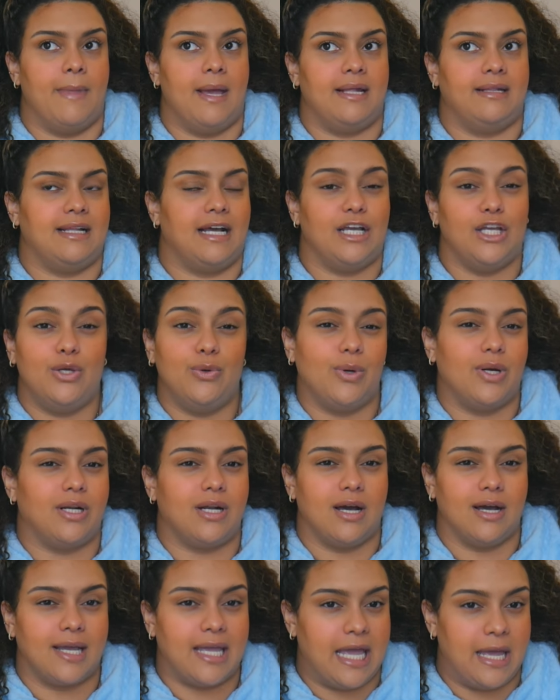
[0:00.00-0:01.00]
and that you are
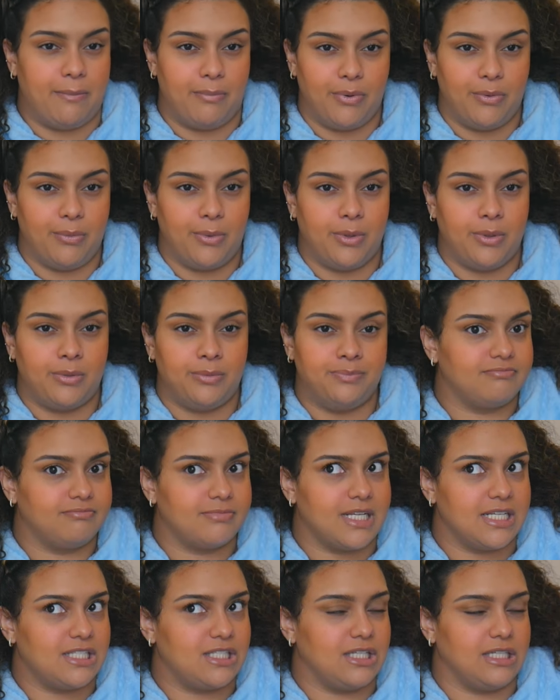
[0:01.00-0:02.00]
not capable,
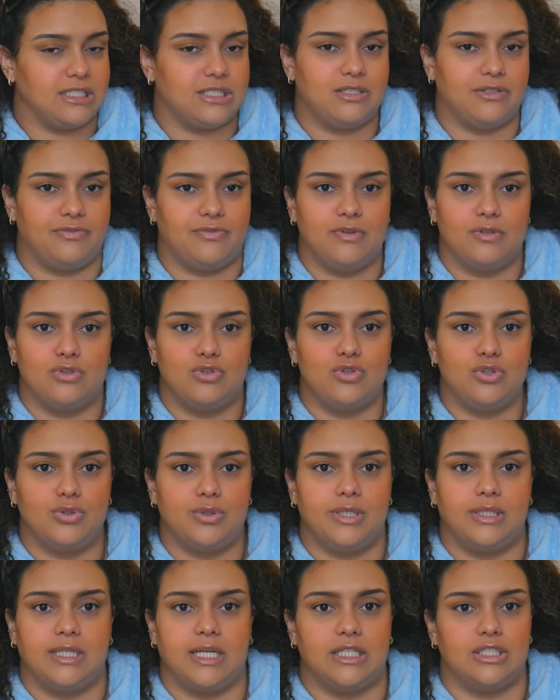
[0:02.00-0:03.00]
it starts to feel
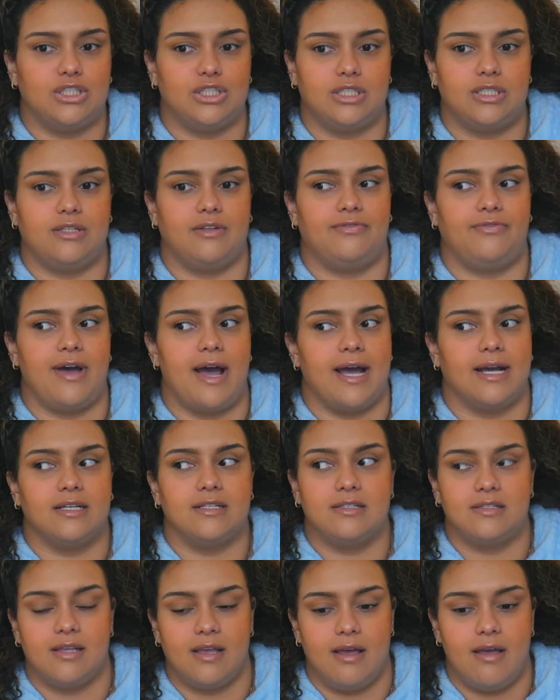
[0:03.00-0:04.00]
true, and that's just the
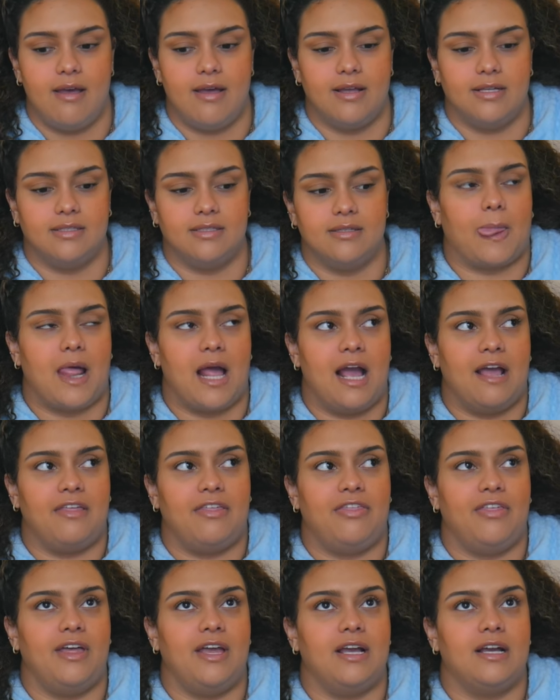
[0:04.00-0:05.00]
facts. And I
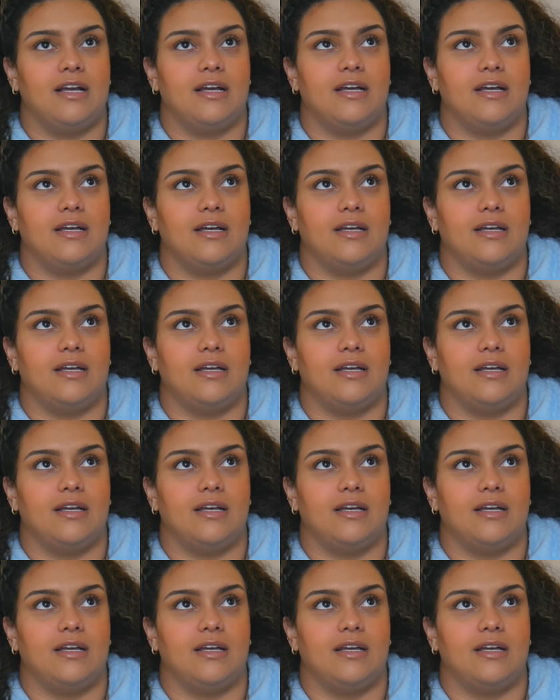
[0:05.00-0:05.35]
think